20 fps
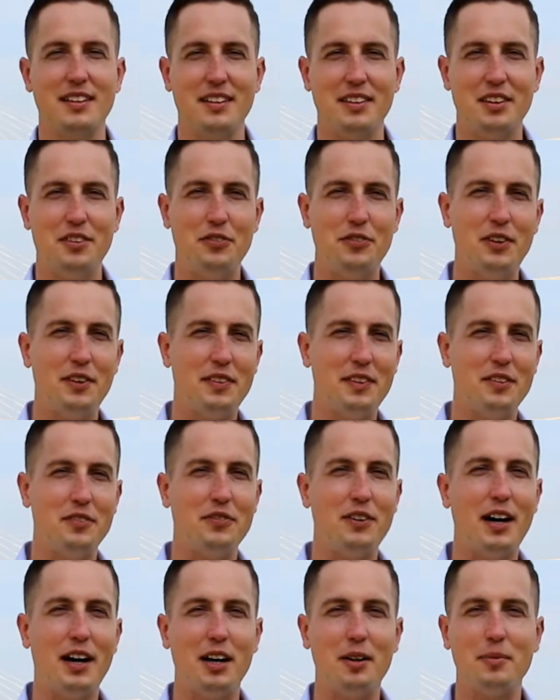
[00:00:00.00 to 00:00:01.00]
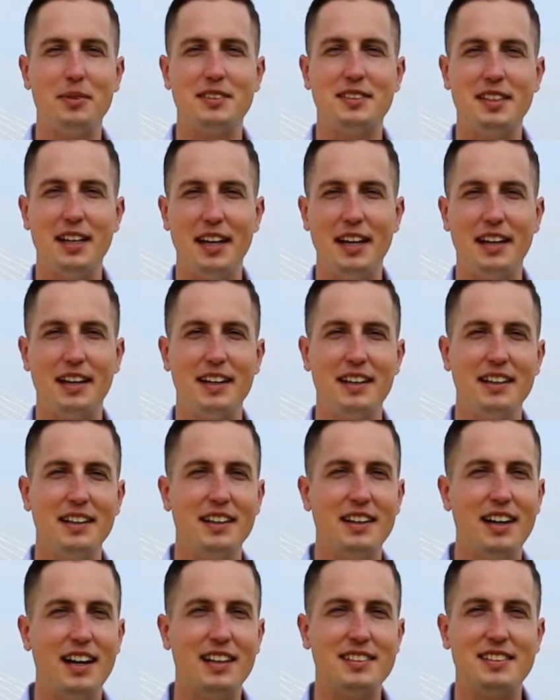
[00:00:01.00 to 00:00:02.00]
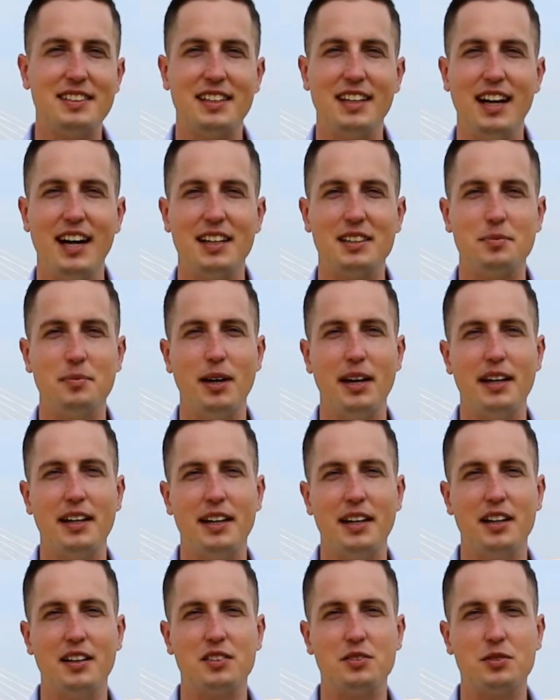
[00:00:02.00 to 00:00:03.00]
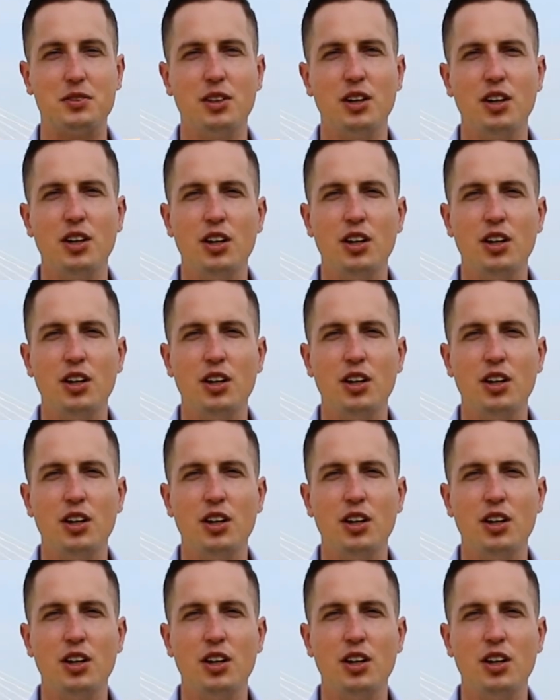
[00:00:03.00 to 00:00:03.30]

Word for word: The fifth and final mistake I see guys making is